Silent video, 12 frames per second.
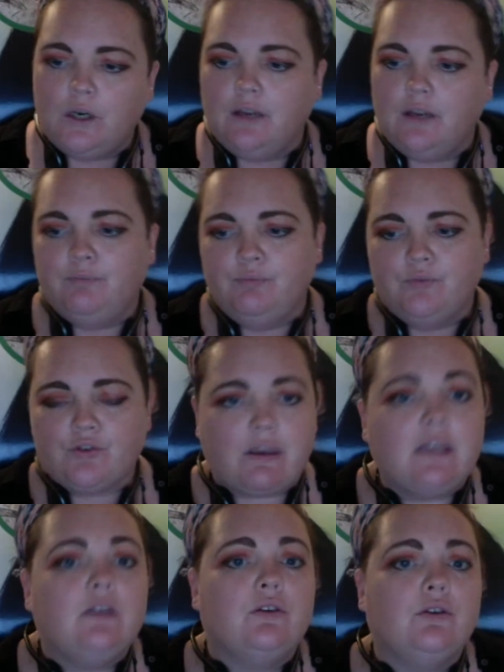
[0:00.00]
to
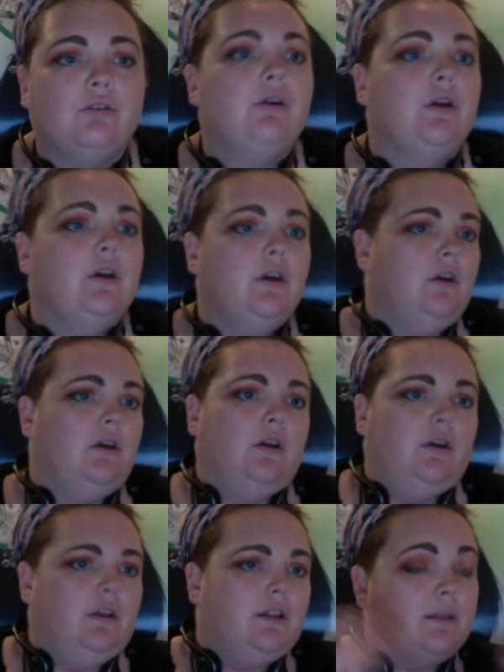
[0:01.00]
treat you
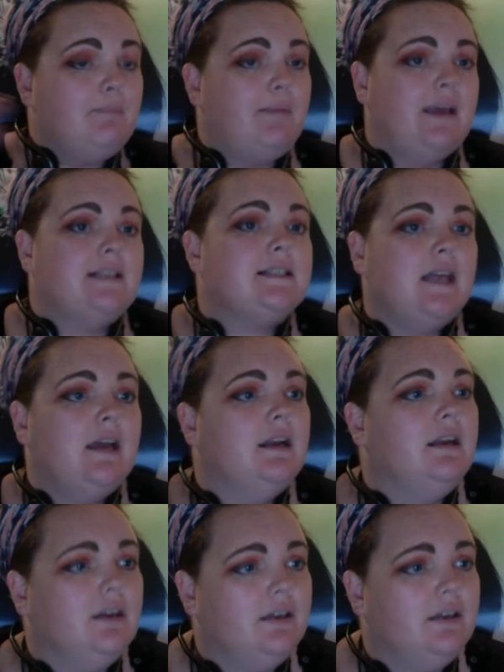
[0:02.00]
the best that